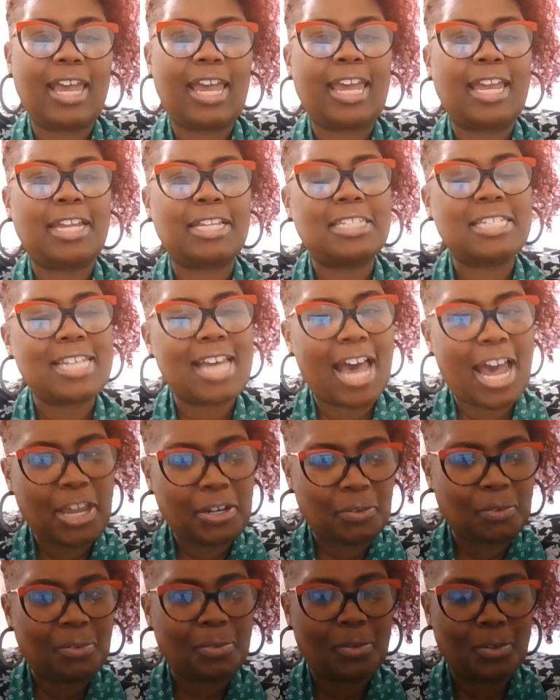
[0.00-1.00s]
a
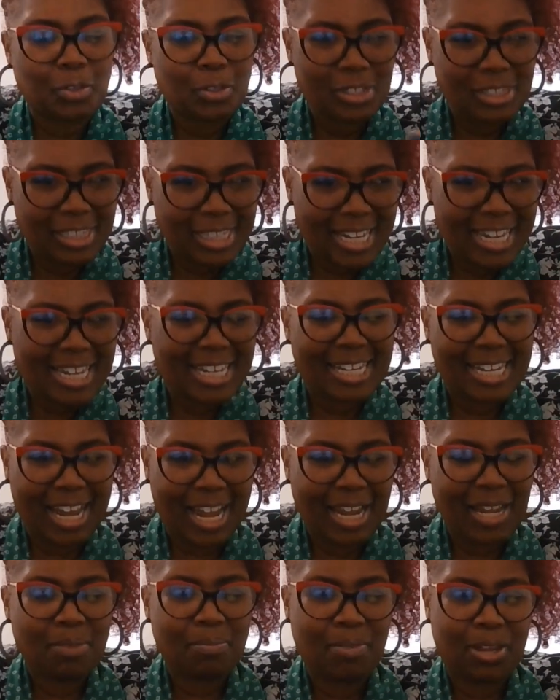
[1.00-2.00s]
title or lien
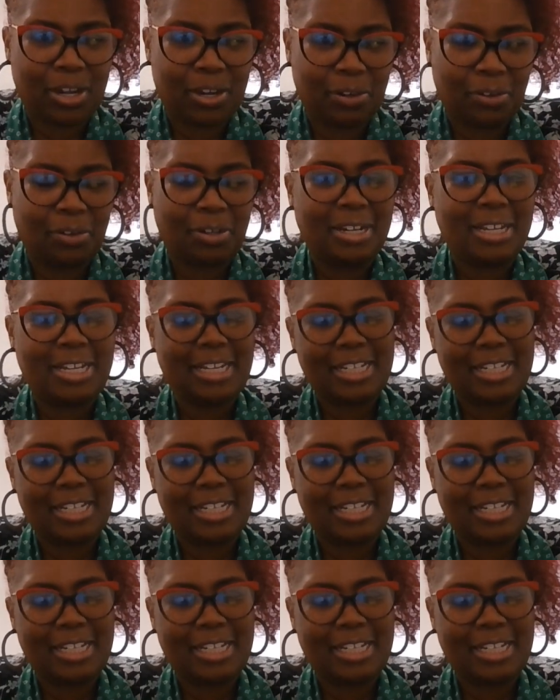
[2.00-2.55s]
nightmare